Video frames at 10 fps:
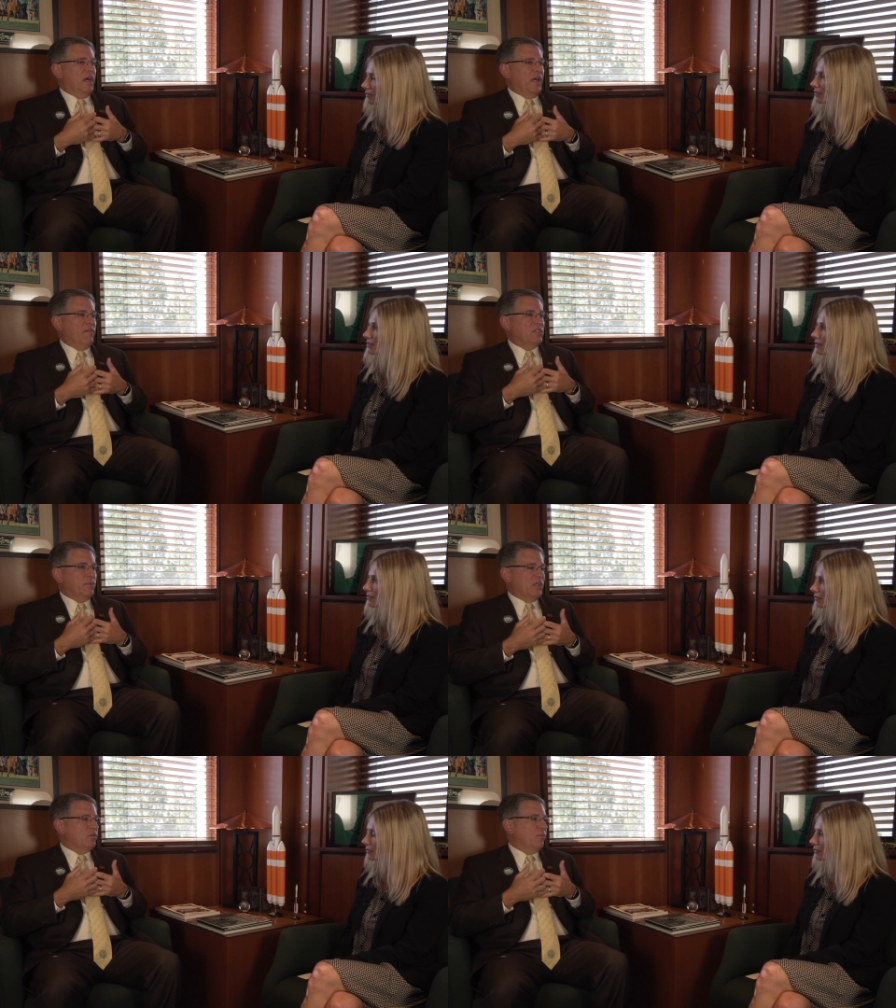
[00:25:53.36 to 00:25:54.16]
I have a
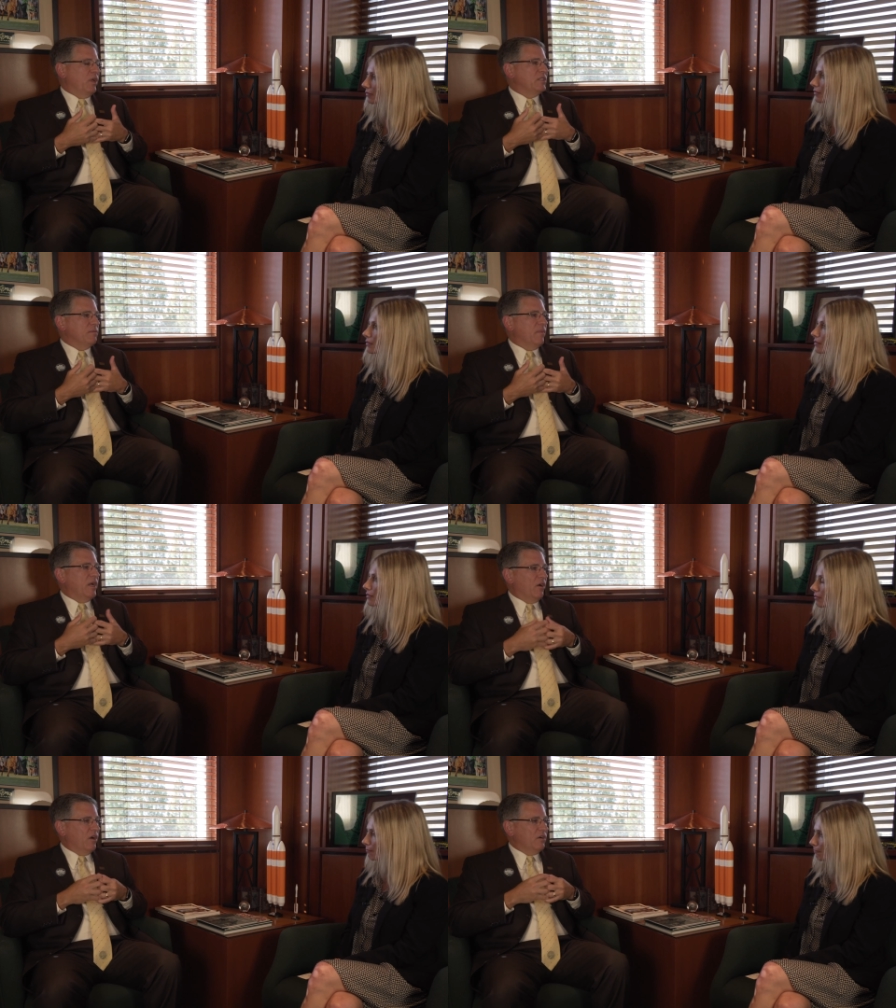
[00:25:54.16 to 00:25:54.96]
special place in
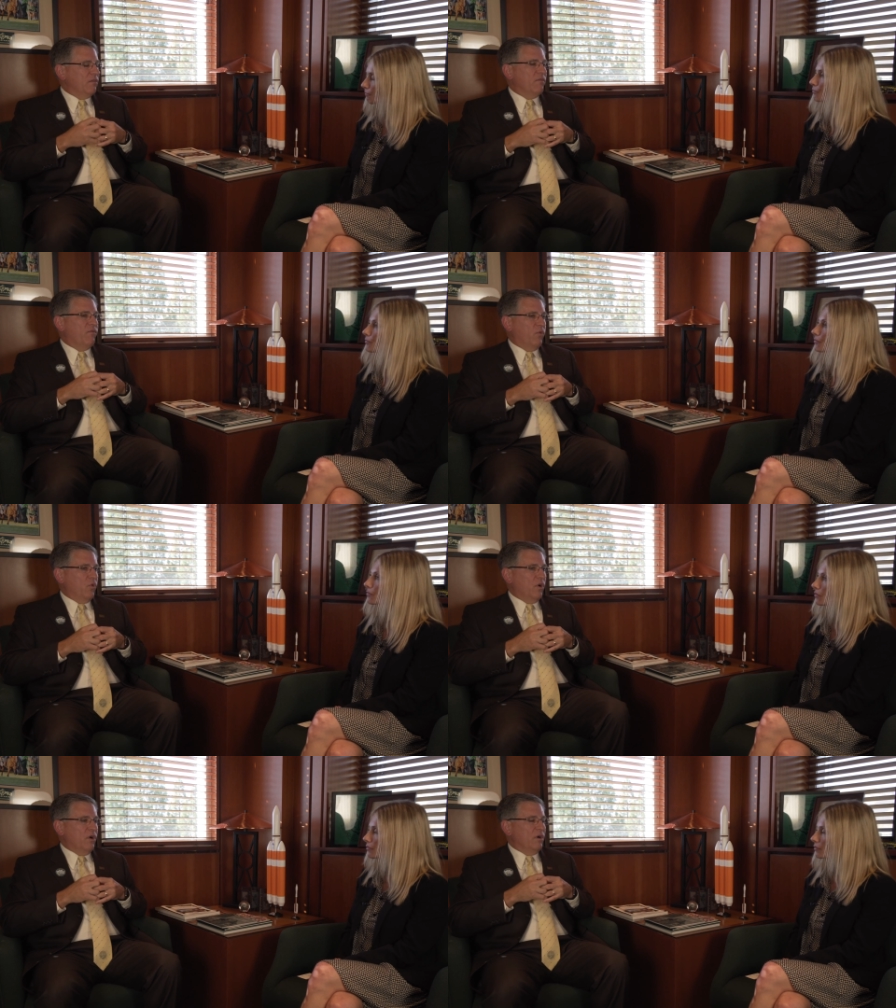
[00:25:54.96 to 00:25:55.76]
my heart
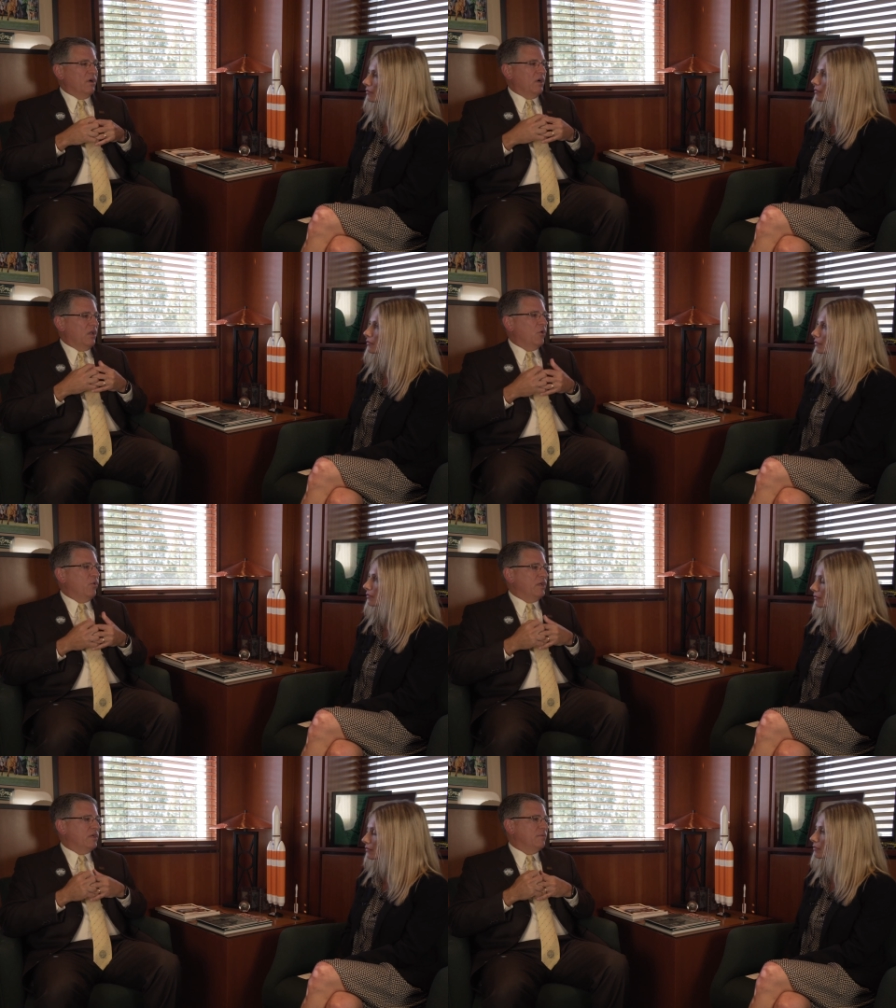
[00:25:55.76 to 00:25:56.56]
for our
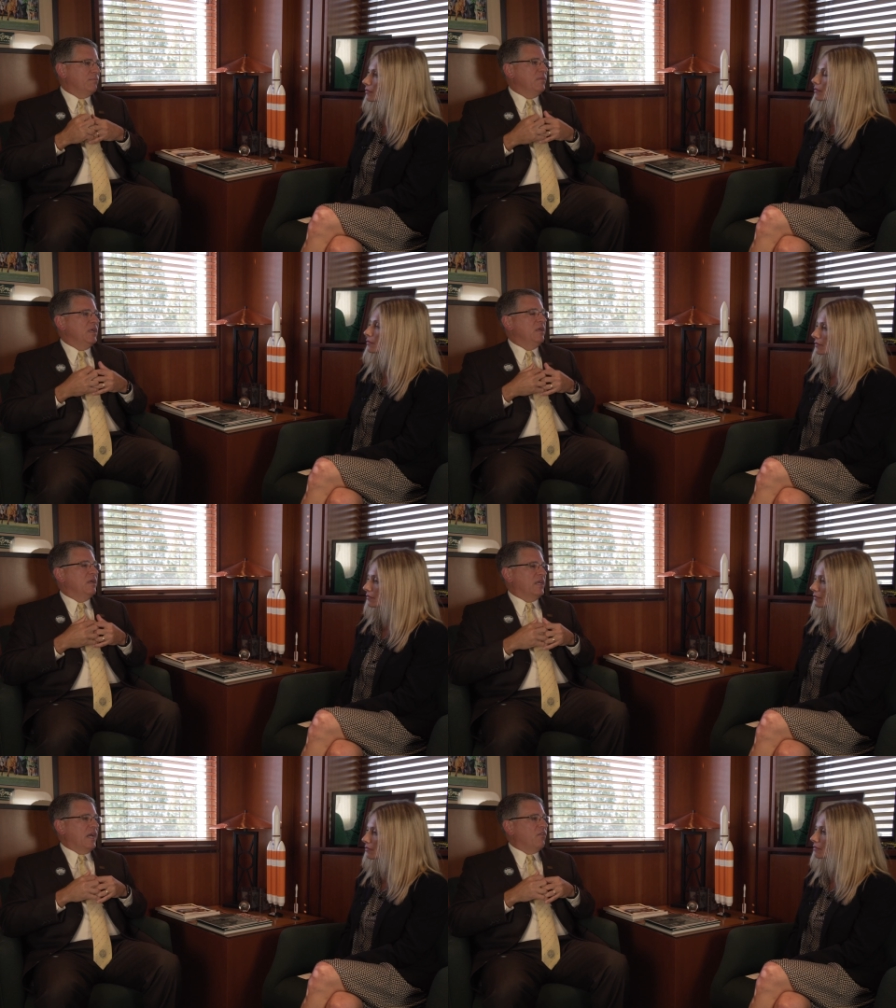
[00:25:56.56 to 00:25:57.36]
low-income
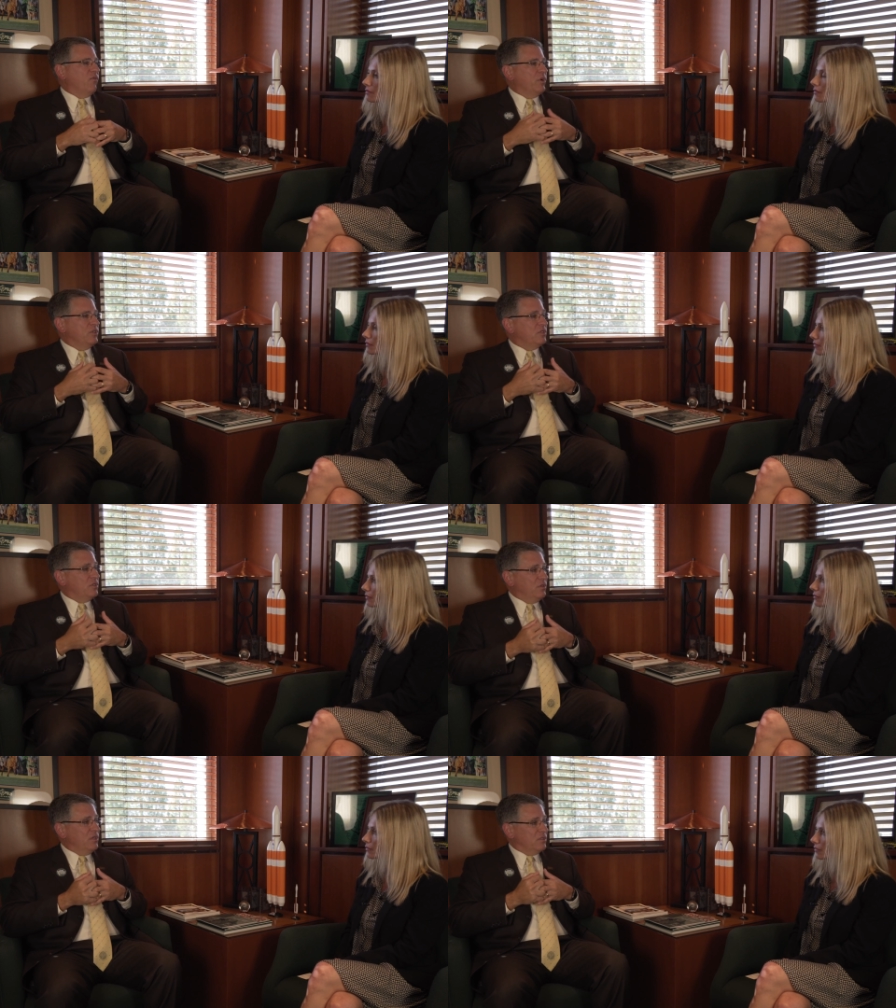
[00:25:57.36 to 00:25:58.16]
California
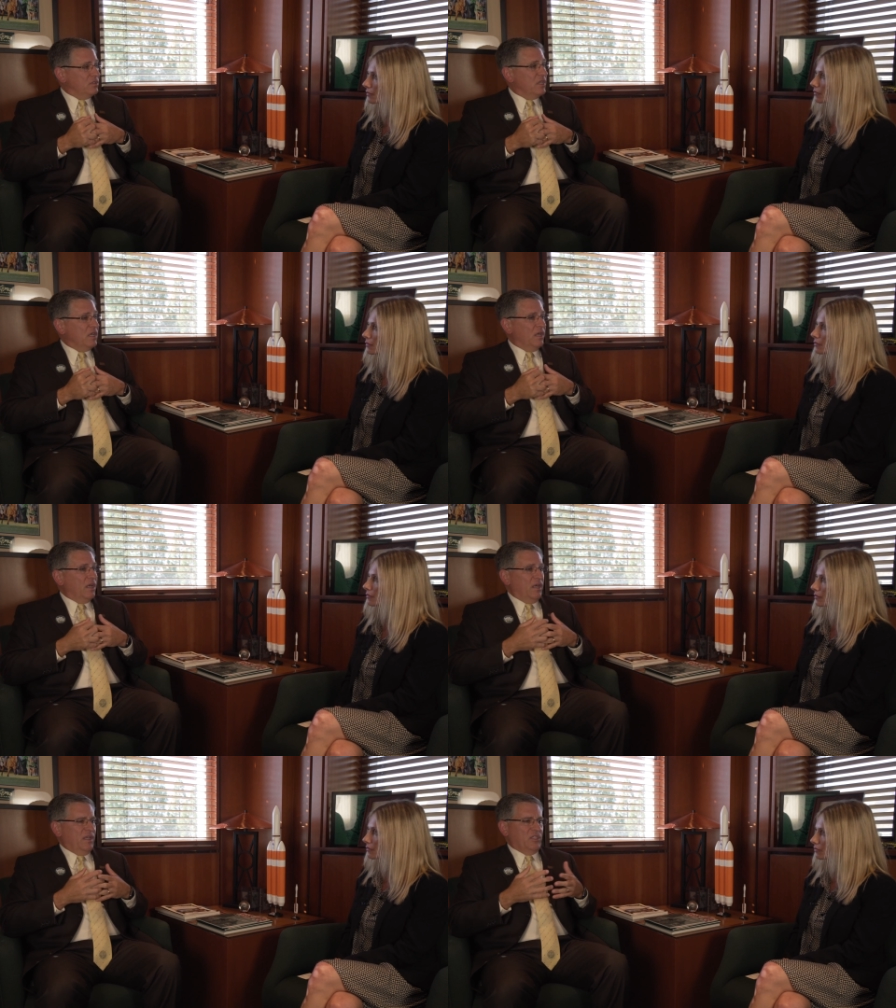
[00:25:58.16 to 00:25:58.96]
students. Mm.
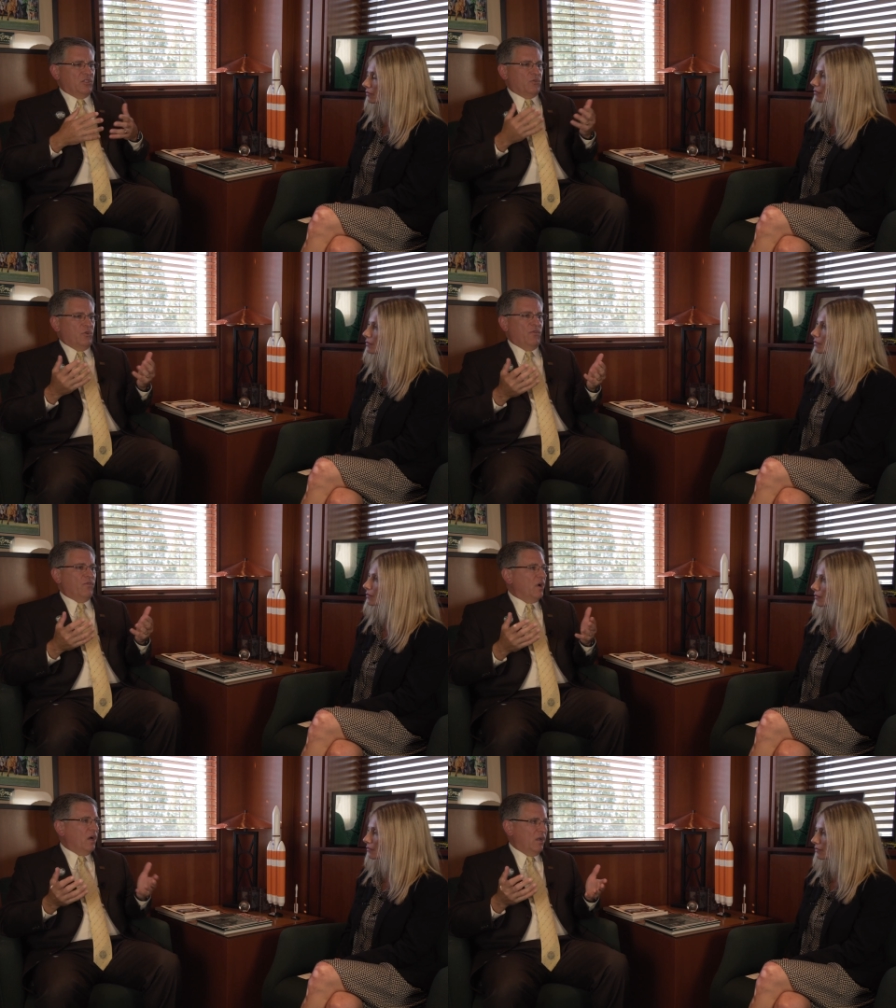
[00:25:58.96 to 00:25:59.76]
And that's true
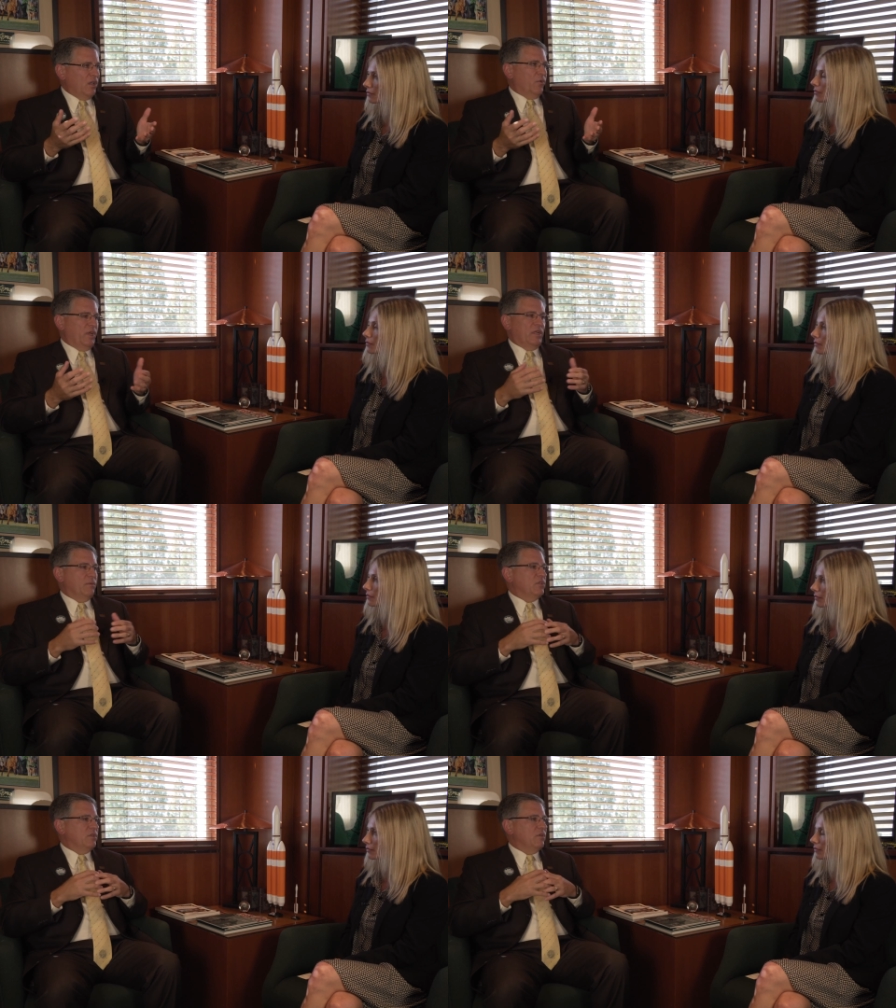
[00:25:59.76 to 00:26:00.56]
for all
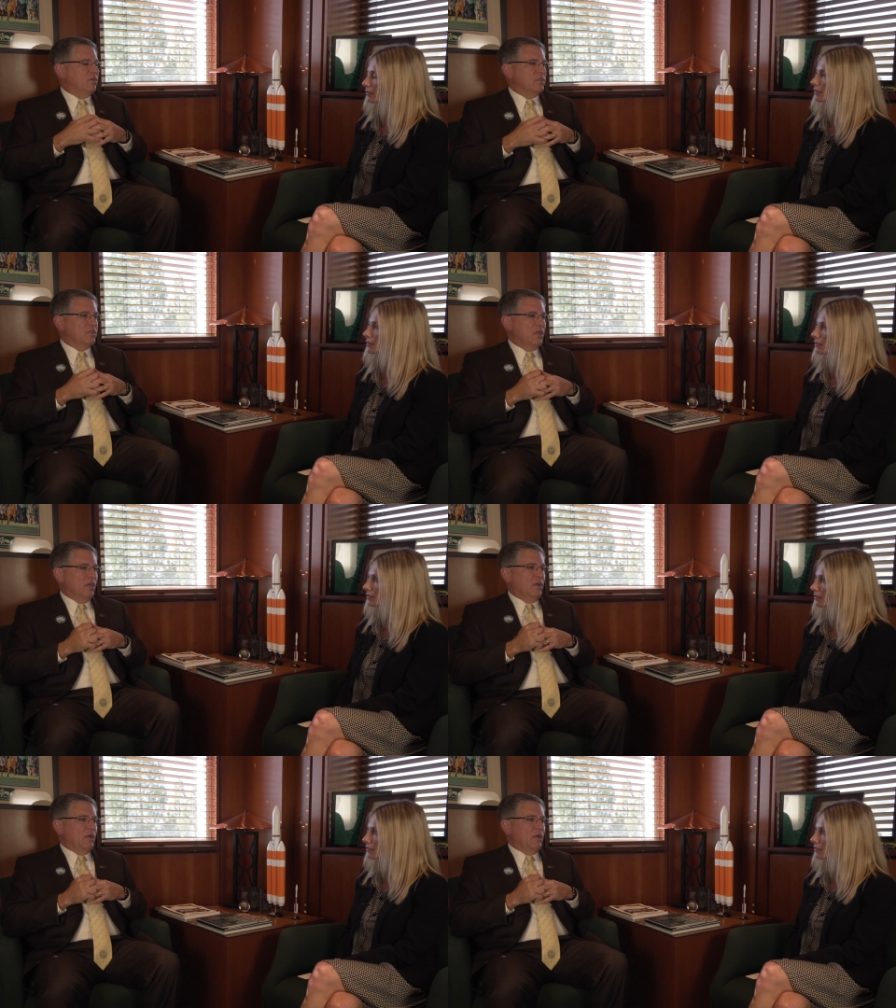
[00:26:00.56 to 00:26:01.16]
low-income students.